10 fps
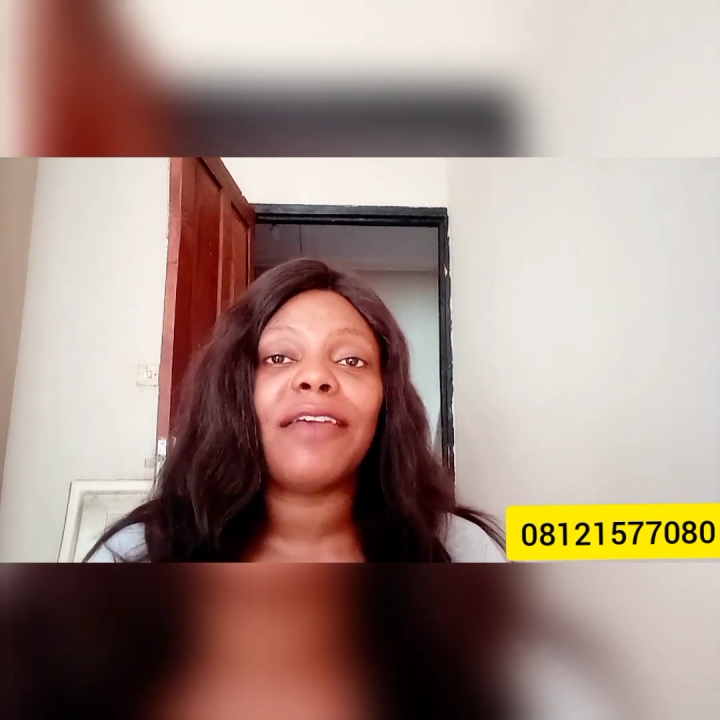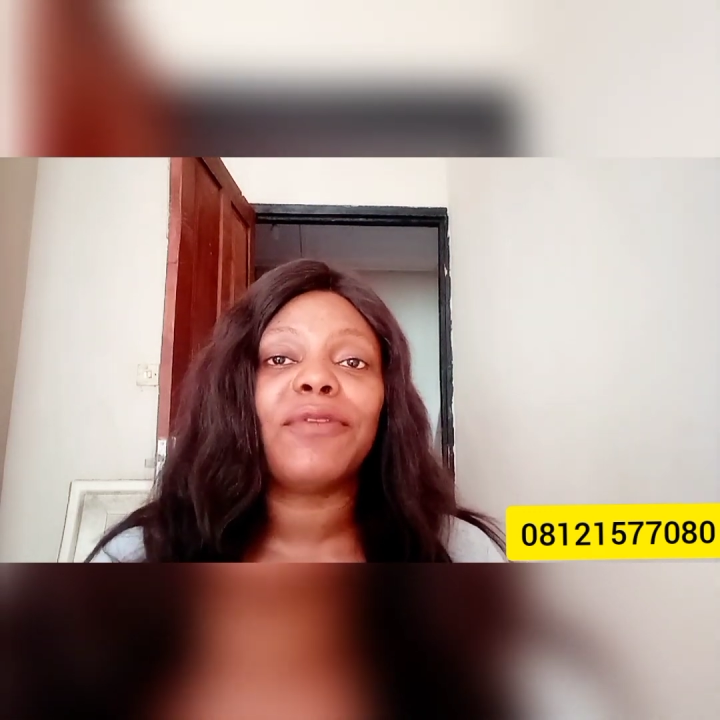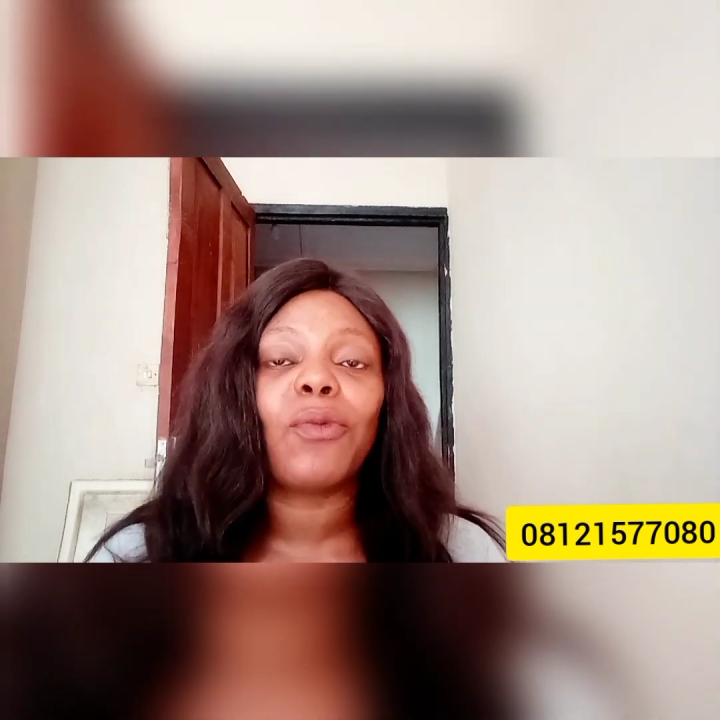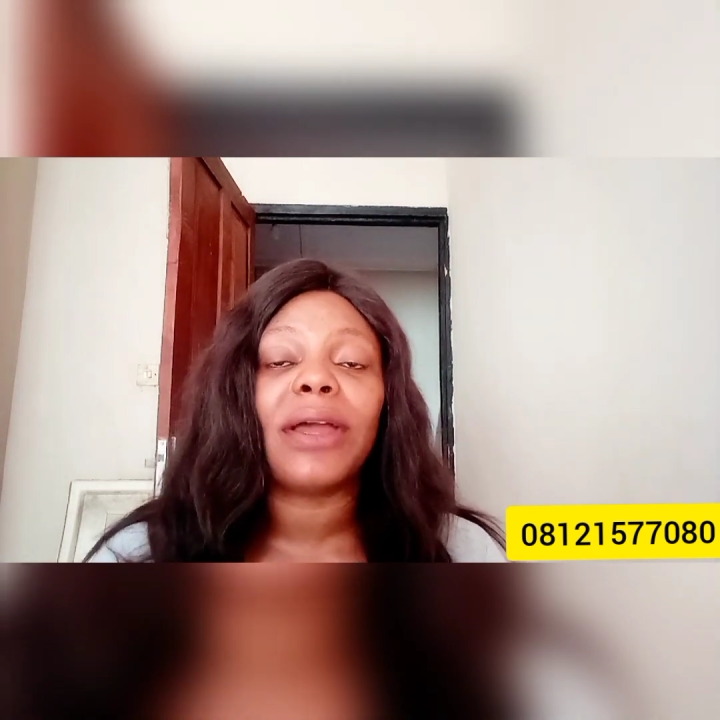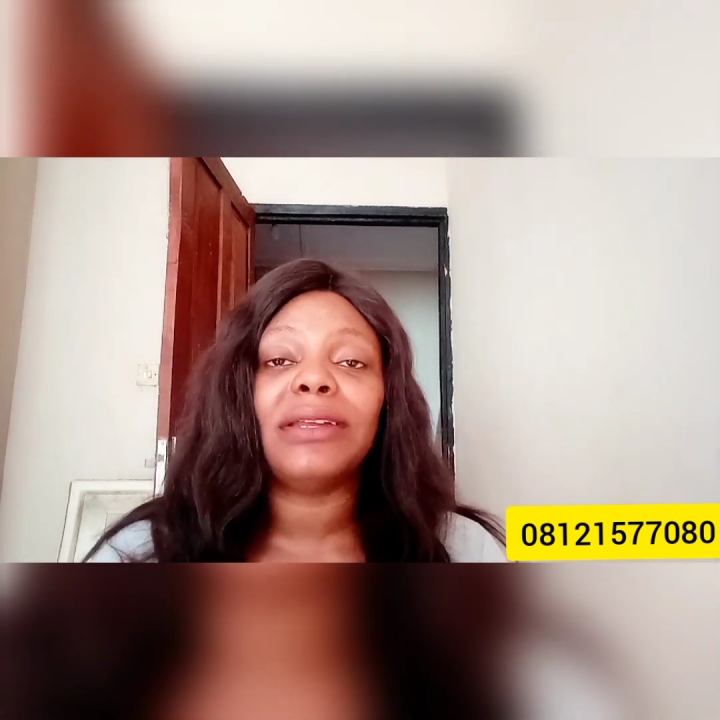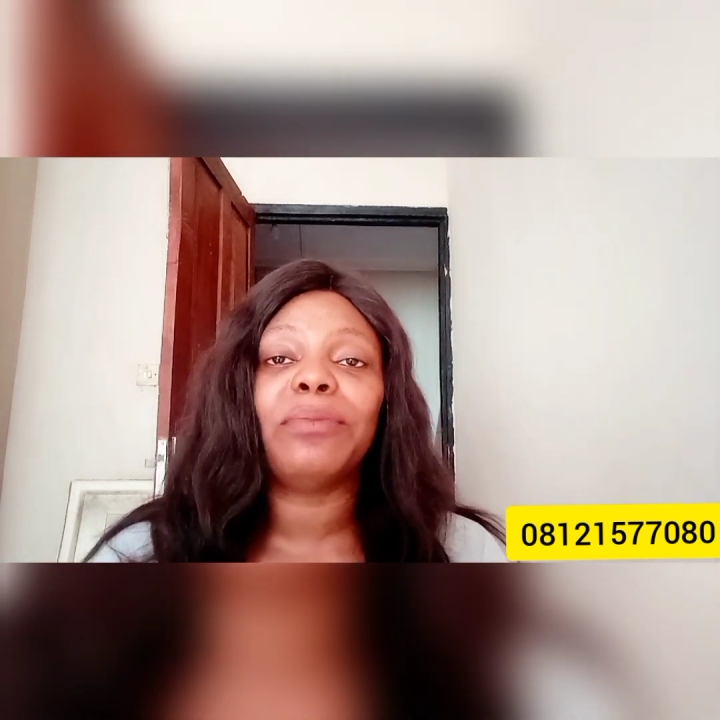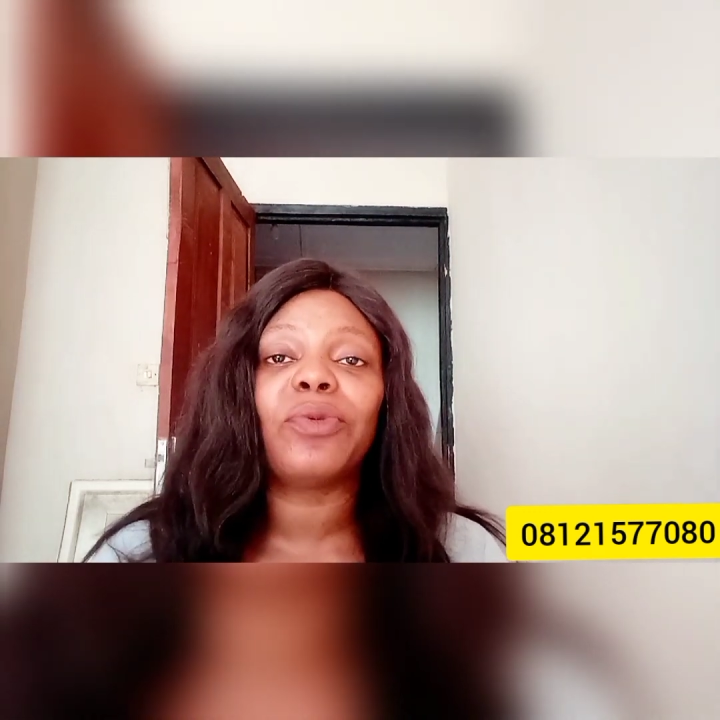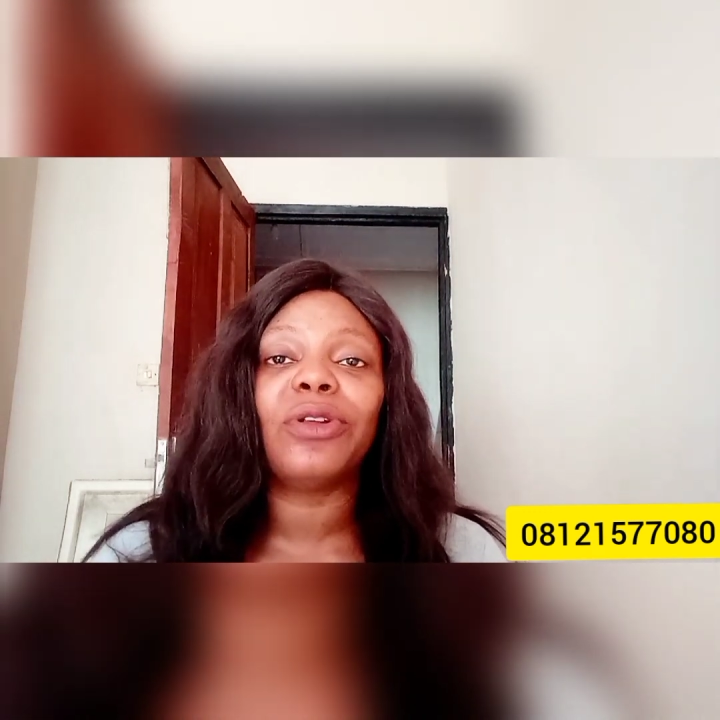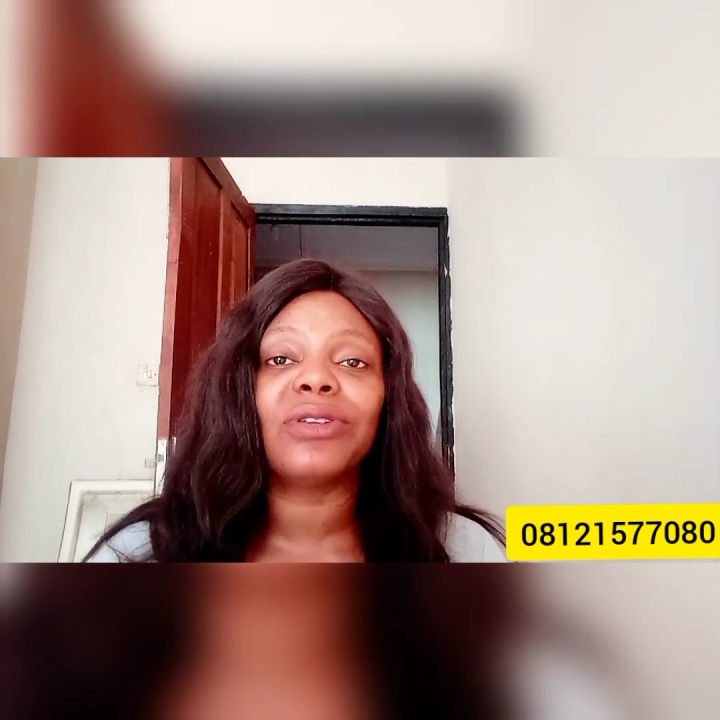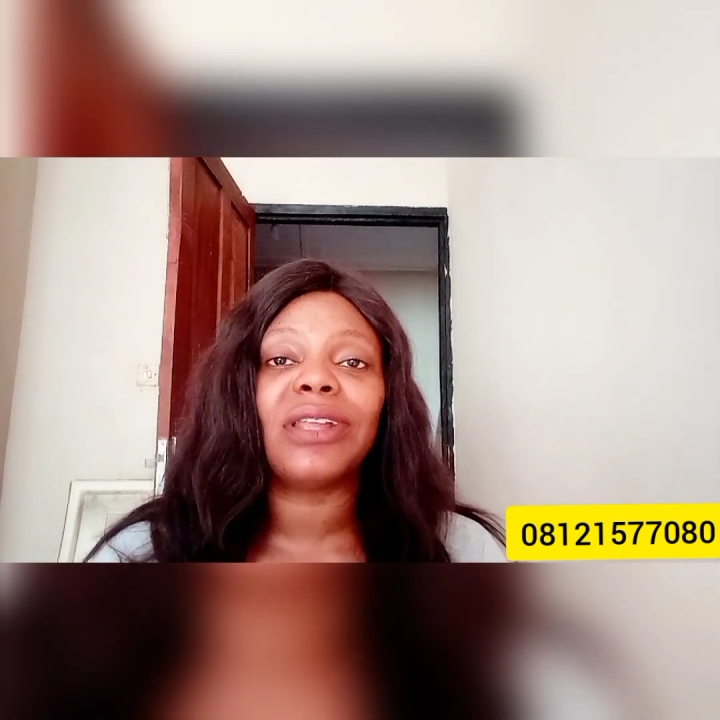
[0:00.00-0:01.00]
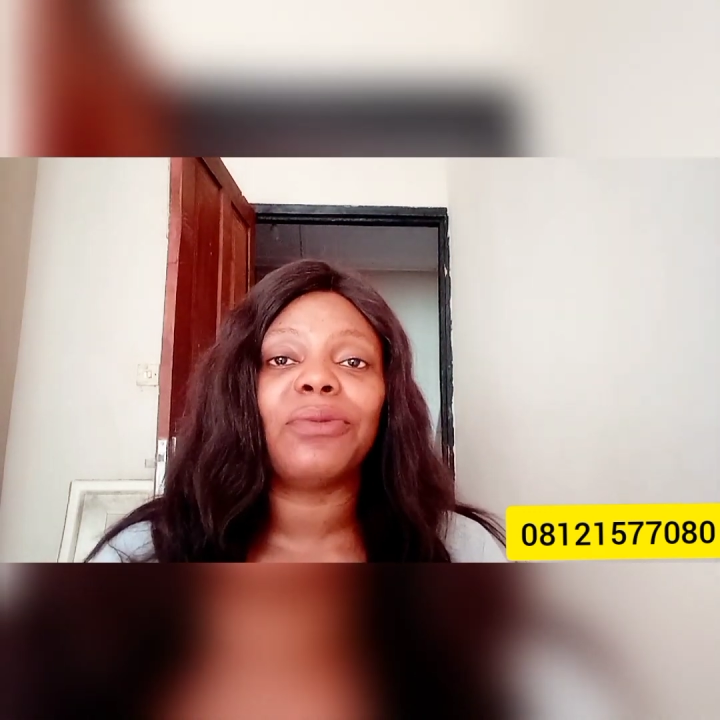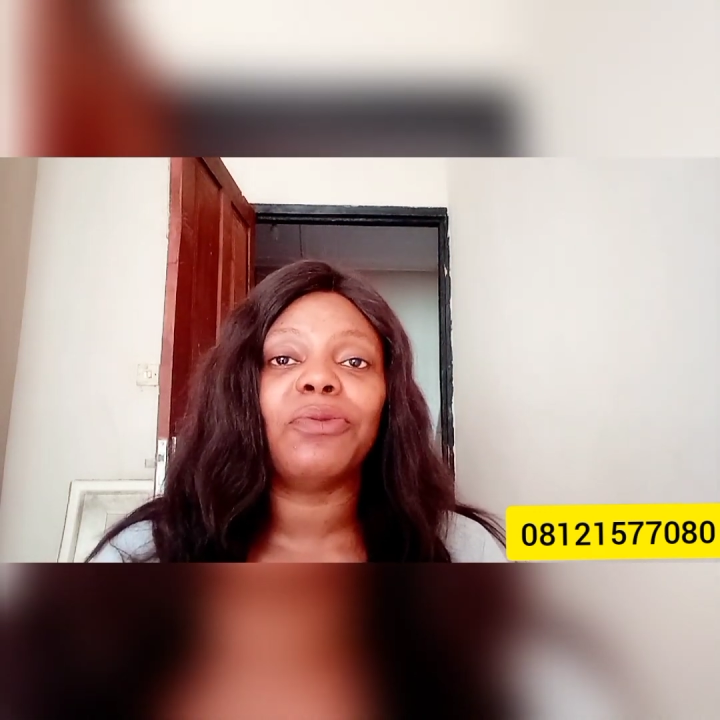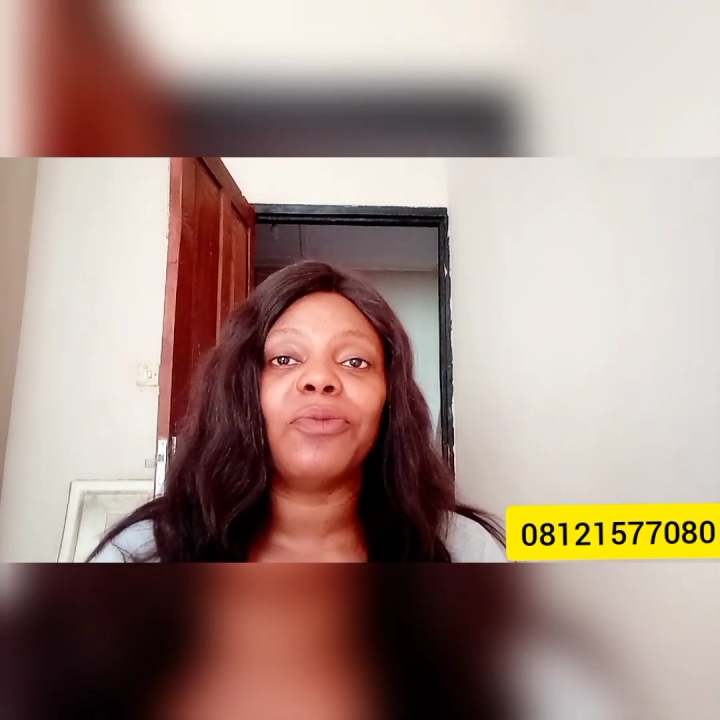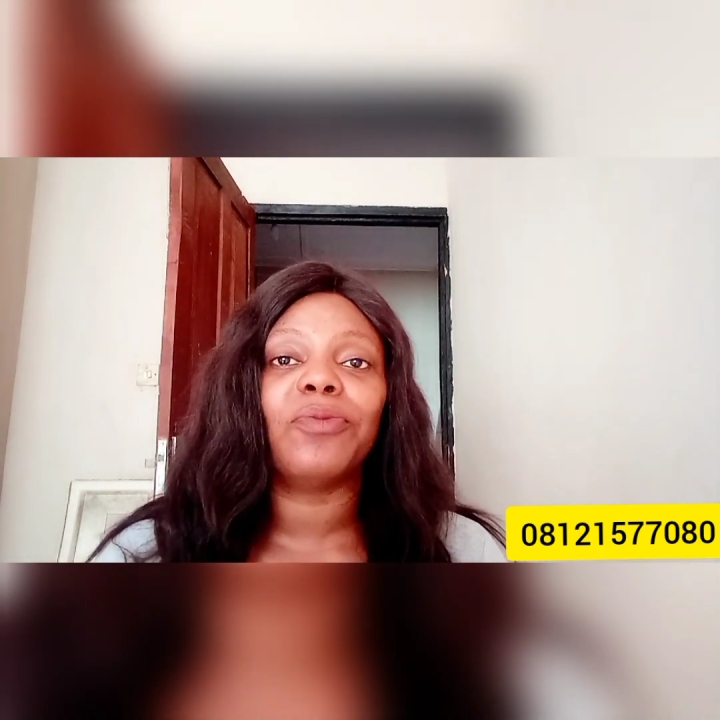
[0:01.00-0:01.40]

every whitening product that